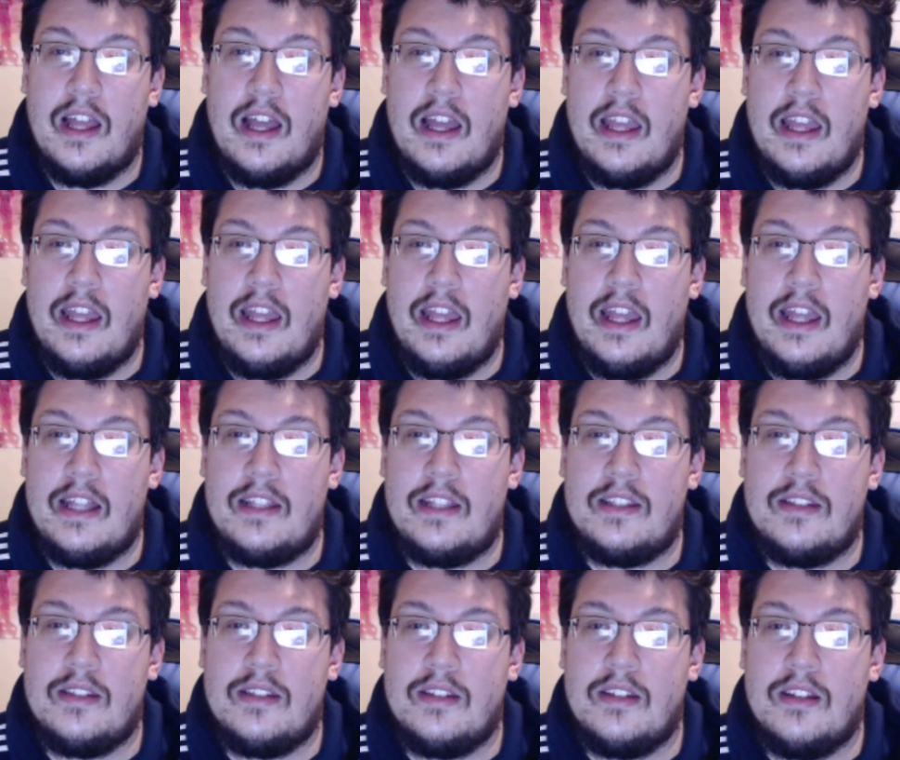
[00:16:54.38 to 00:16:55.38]

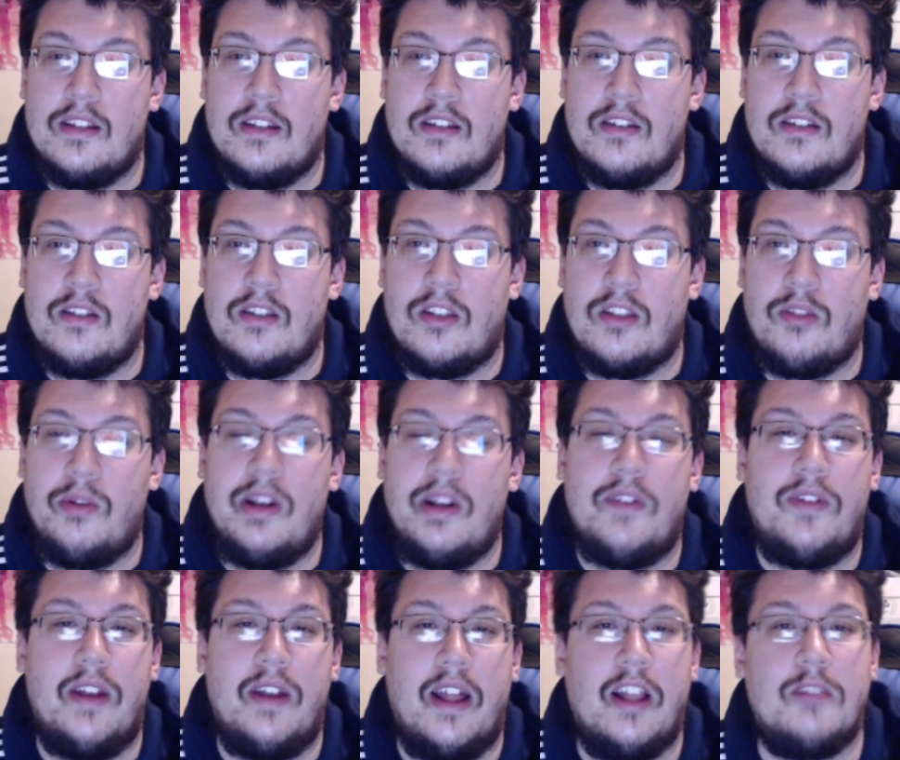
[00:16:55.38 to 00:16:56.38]
it's three
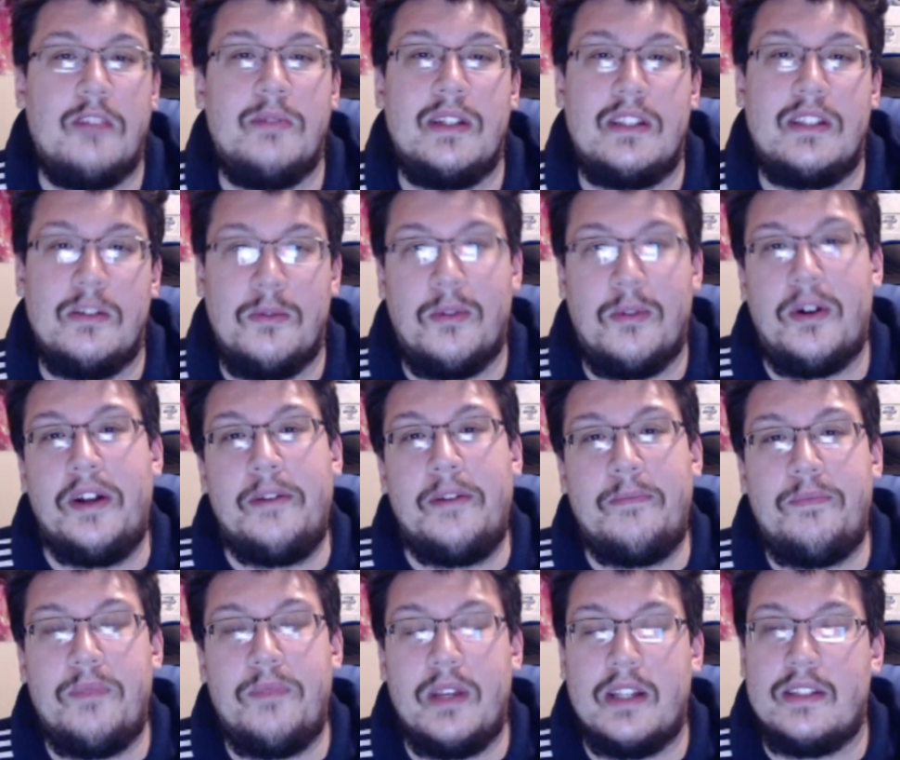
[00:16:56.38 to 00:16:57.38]
different elements in one,
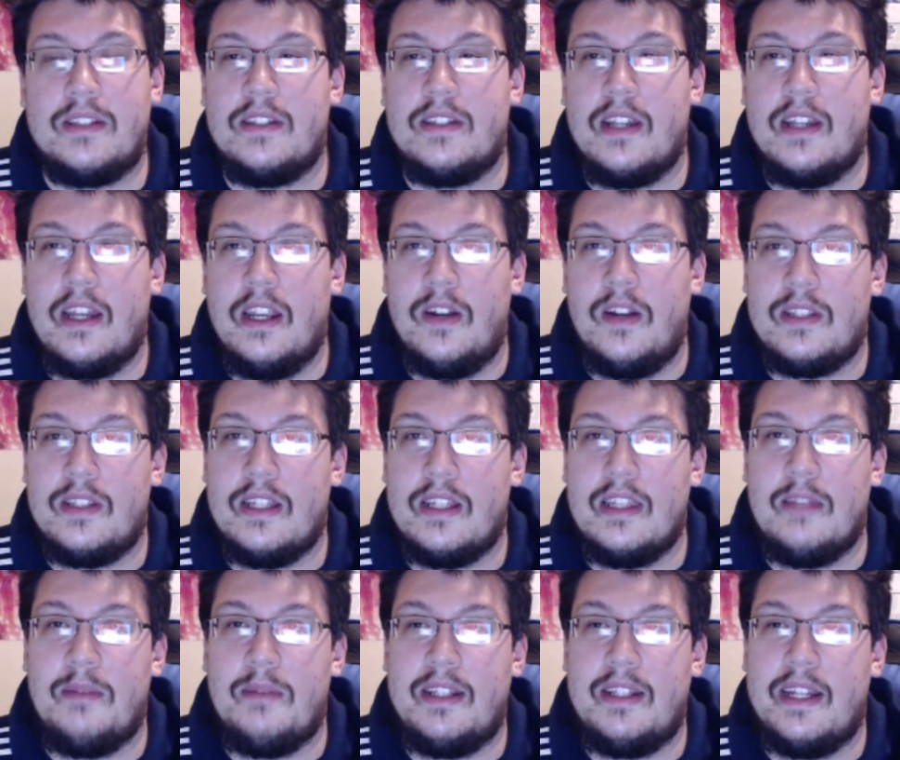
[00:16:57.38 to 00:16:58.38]
because it's not
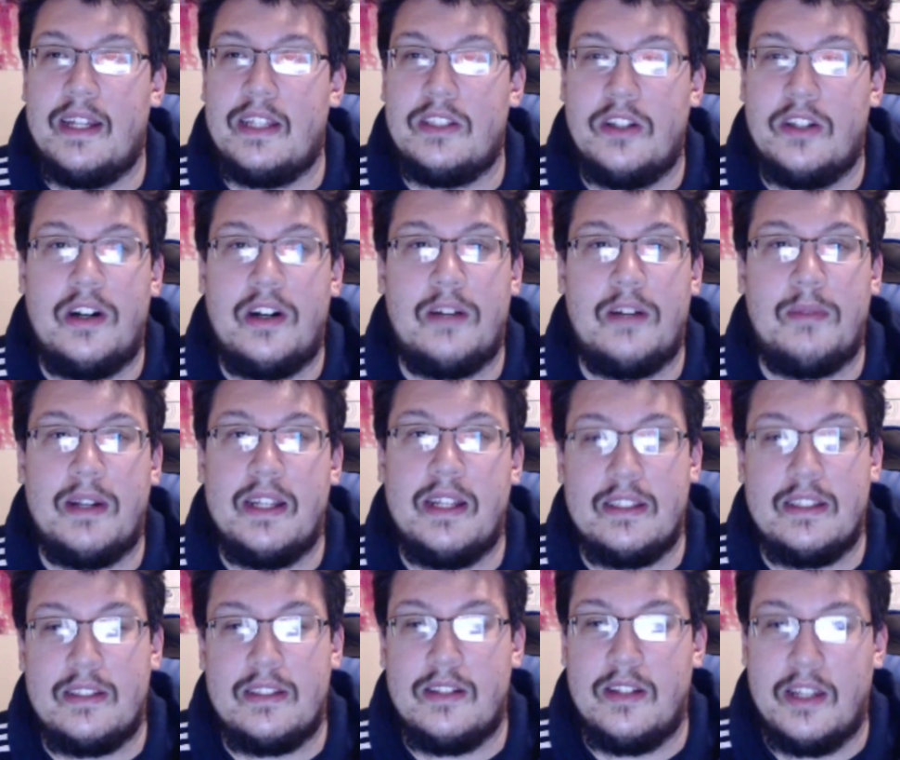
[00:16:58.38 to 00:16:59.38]
that my dad's gone. My
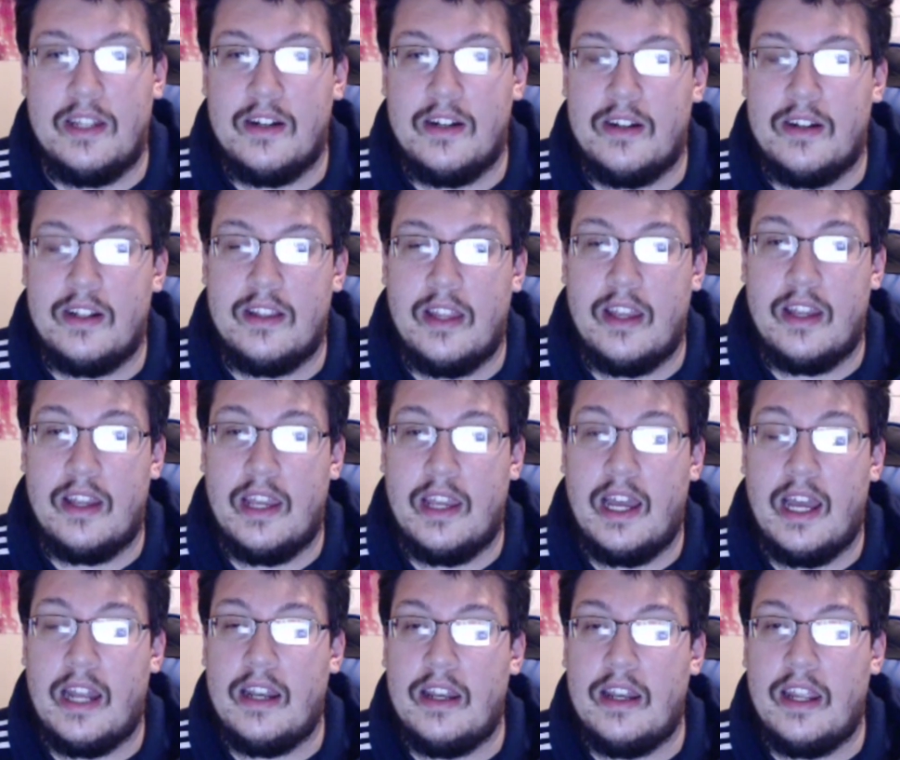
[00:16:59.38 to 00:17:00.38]
dad's still here, thank
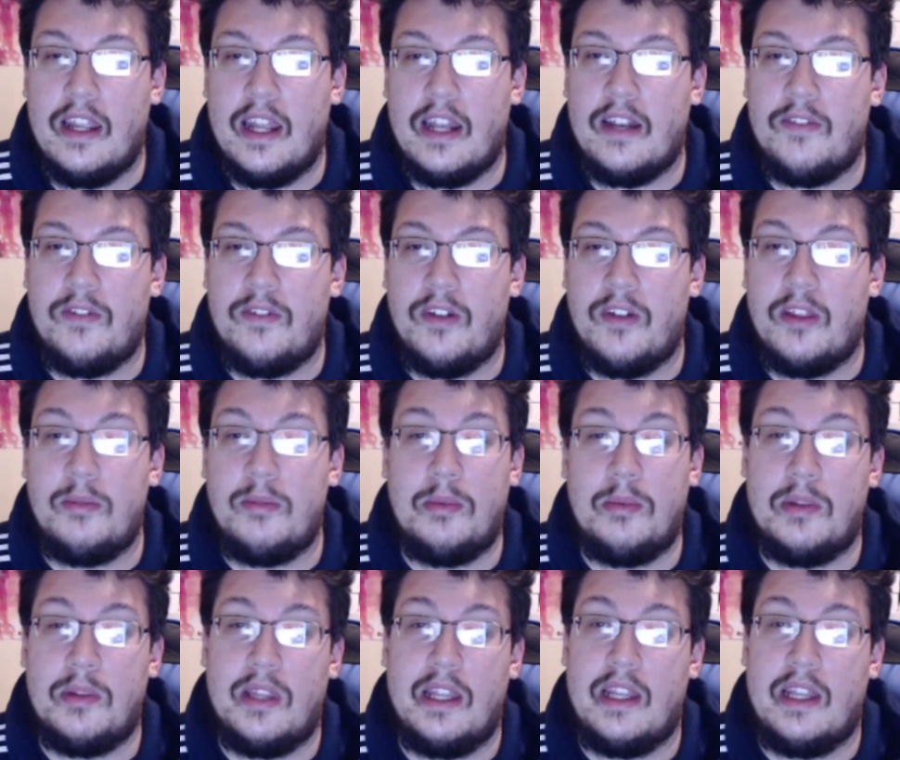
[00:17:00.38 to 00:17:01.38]
God. And for other people,
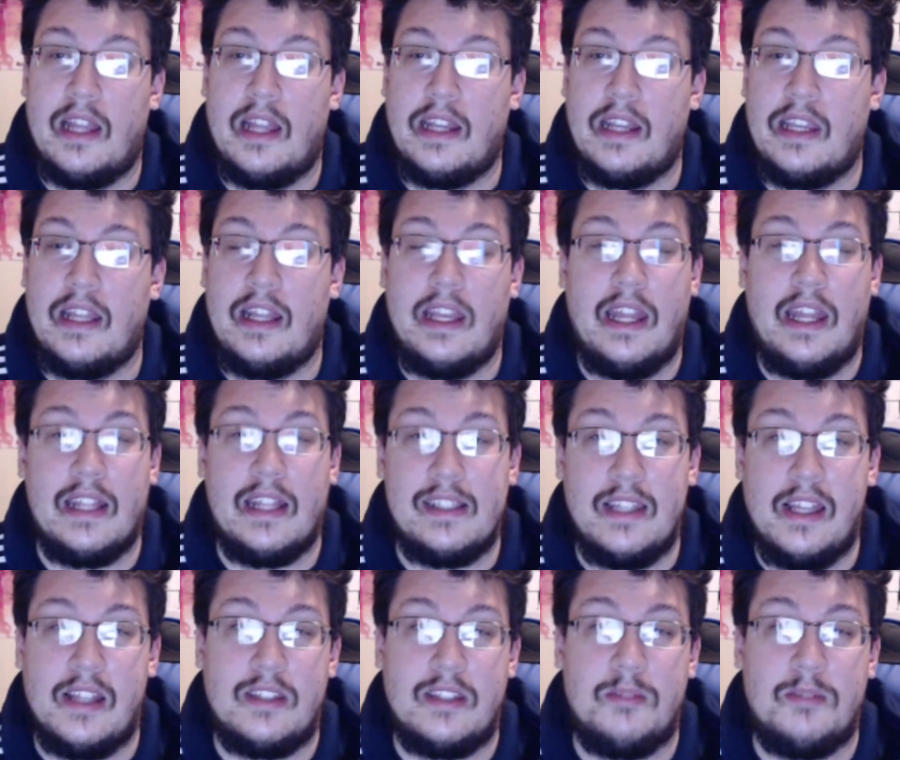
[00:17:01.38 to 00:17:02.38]
they can't say
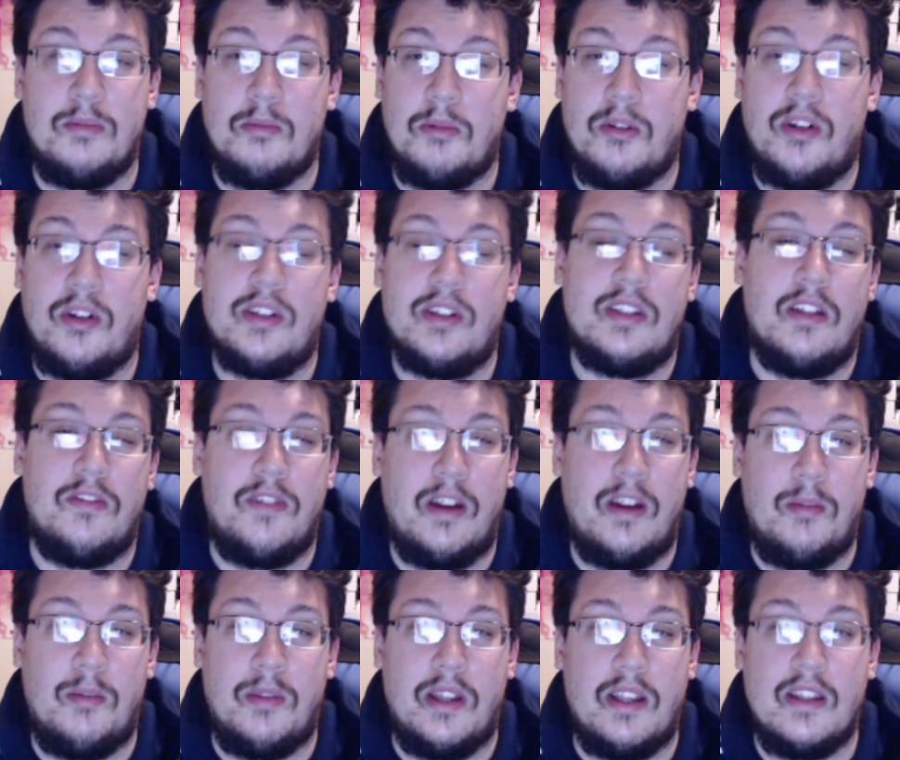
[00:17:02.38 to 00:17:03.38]
that. Some people lost their
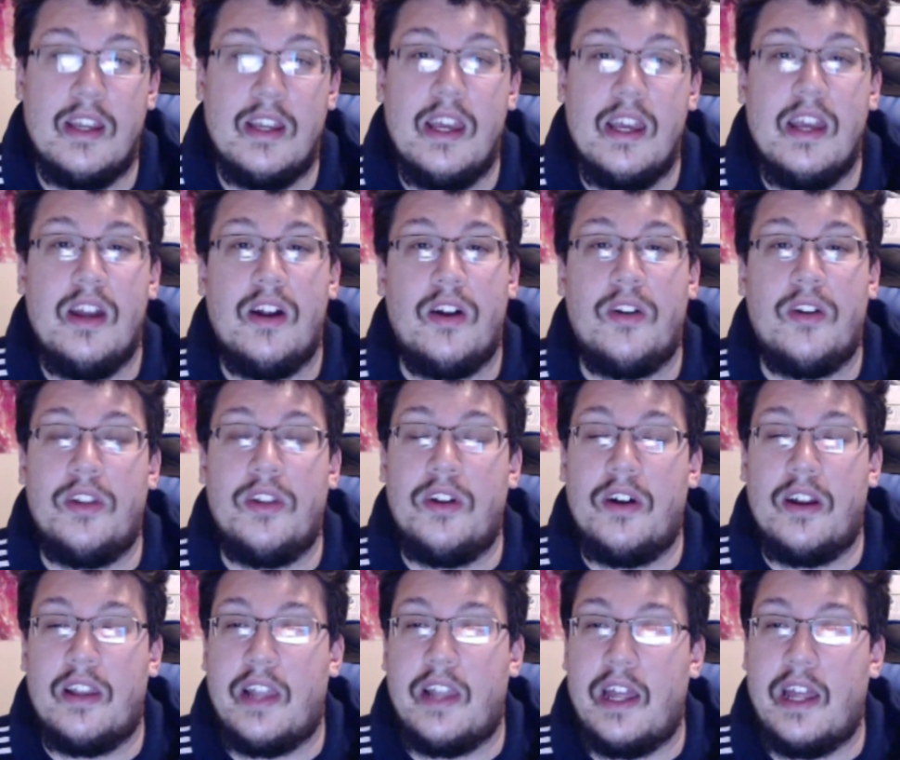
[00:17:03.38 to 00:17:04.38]
family early
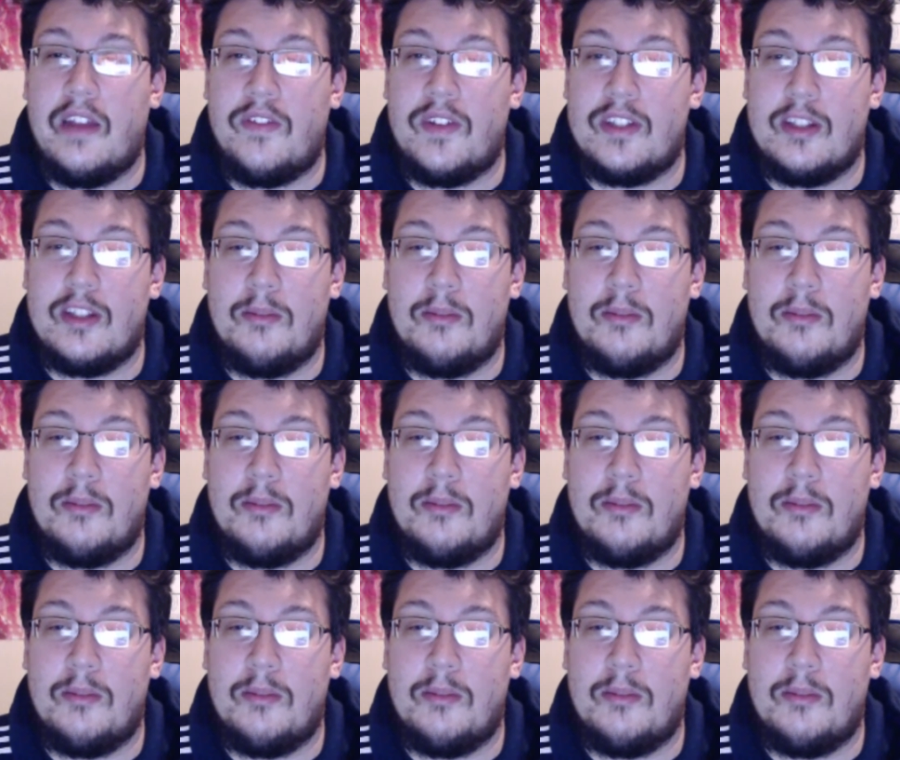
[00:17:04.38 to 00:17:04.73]
on in life, and some